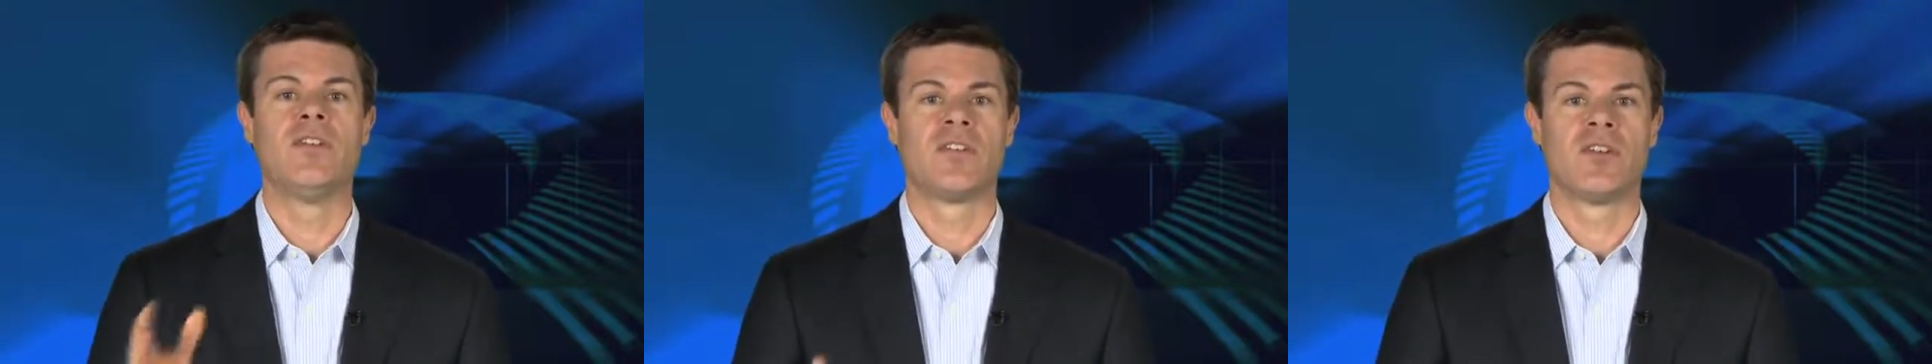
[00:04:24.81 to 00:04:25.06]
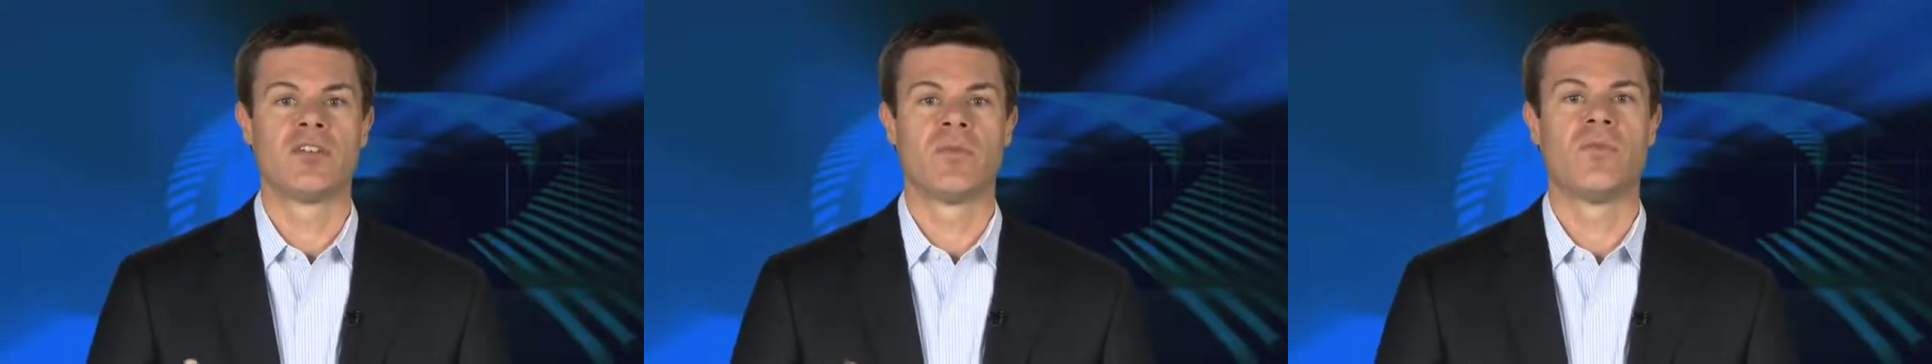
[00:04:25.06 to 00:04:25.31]

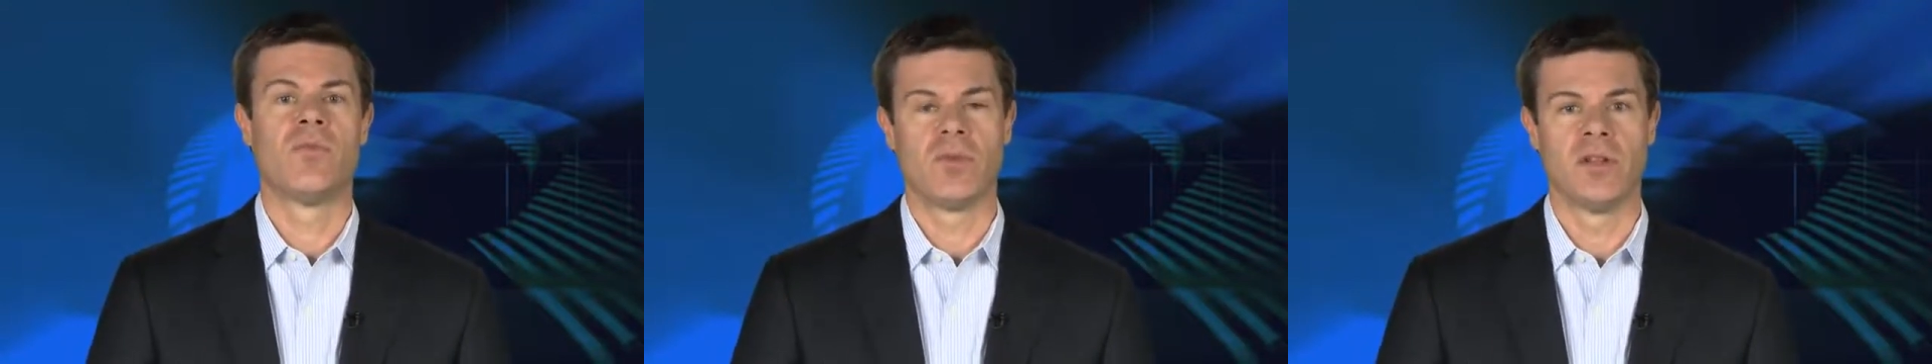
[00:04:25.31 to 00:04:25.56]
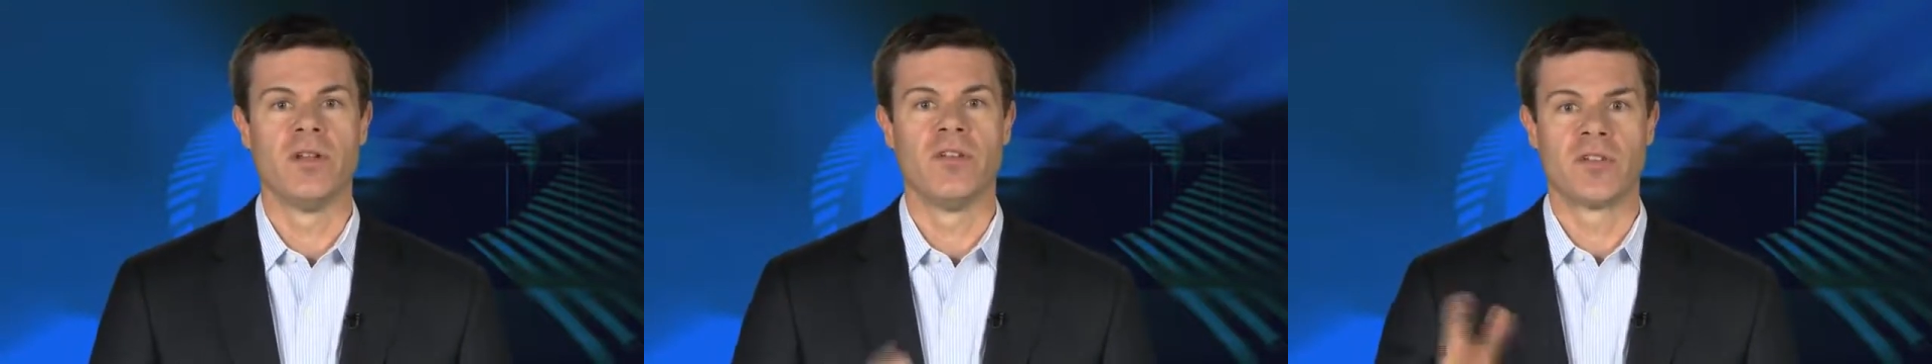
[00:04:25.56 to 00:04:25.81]

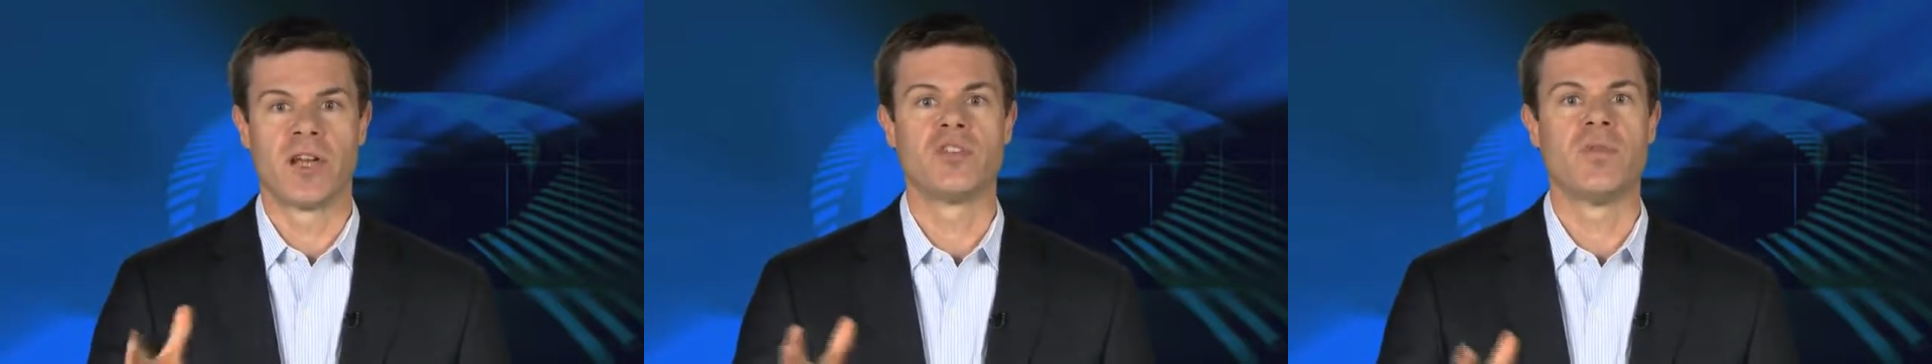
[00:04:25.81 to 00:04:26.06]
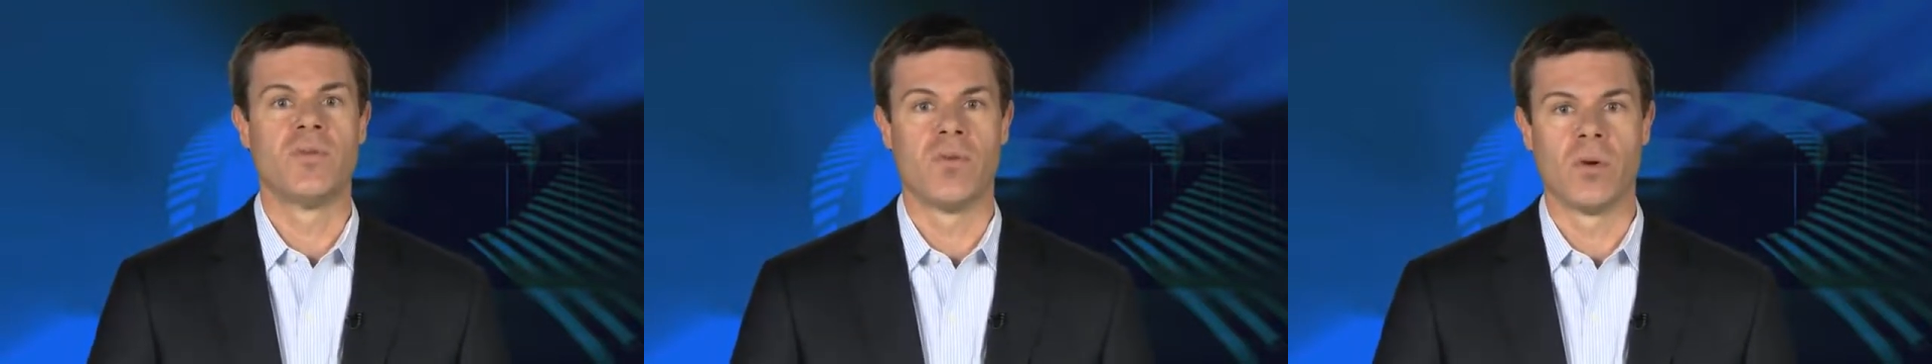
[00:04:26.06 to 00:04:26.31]

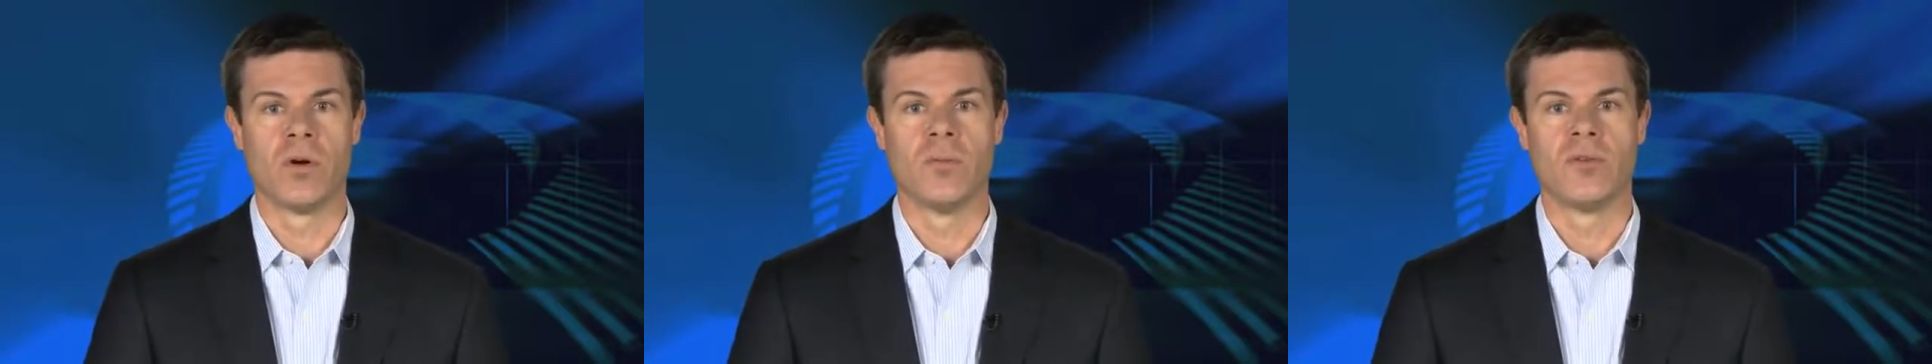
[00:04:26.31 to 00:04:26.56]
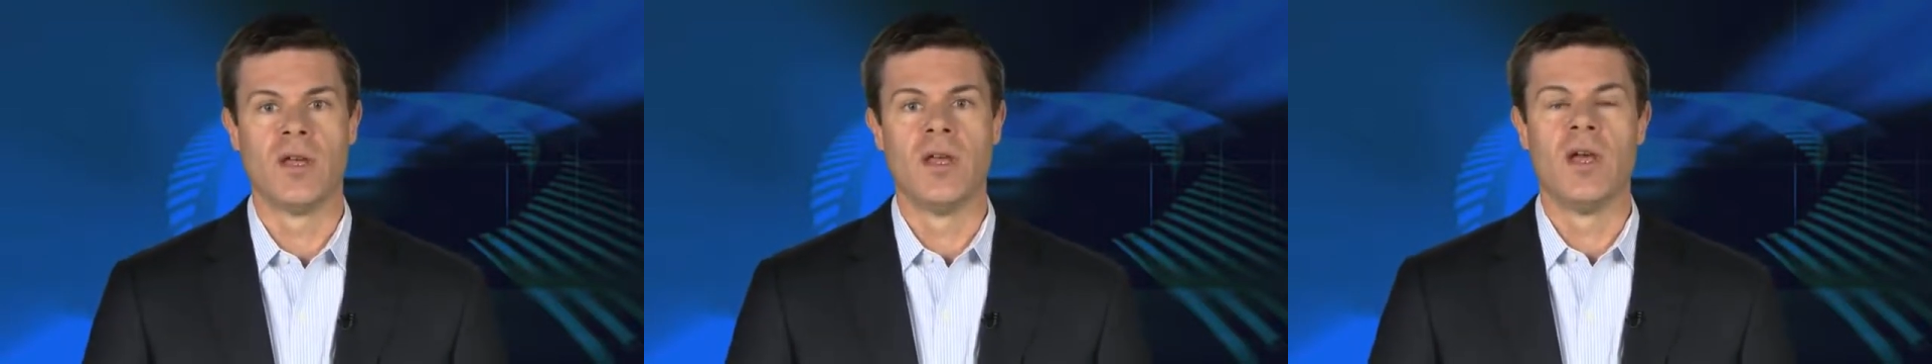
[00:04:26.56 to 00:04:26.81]
discussion
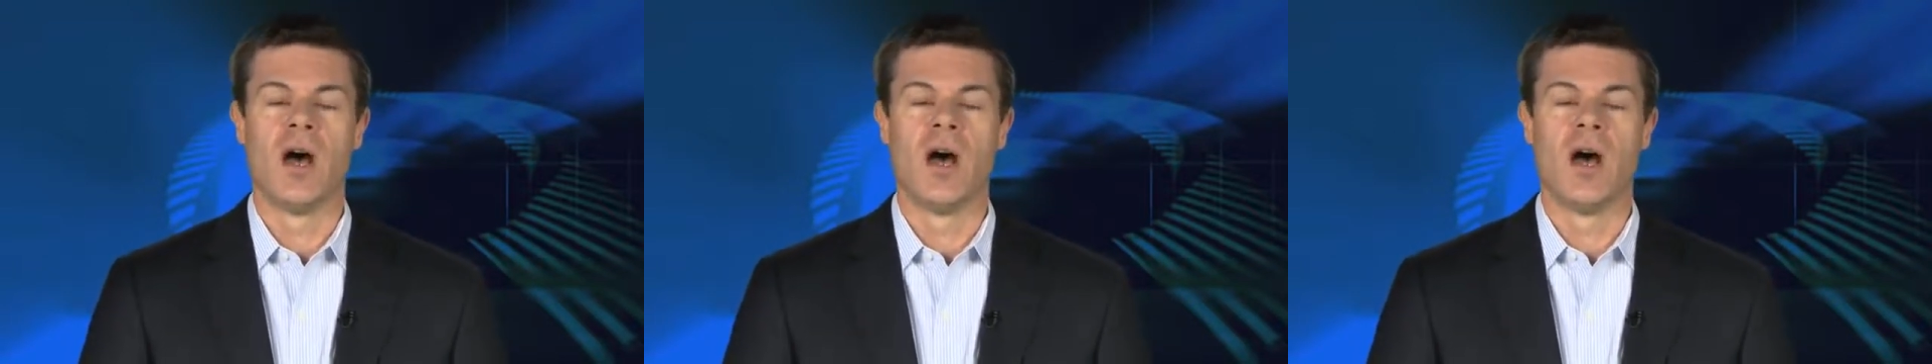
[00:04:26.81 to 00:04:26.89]
forums,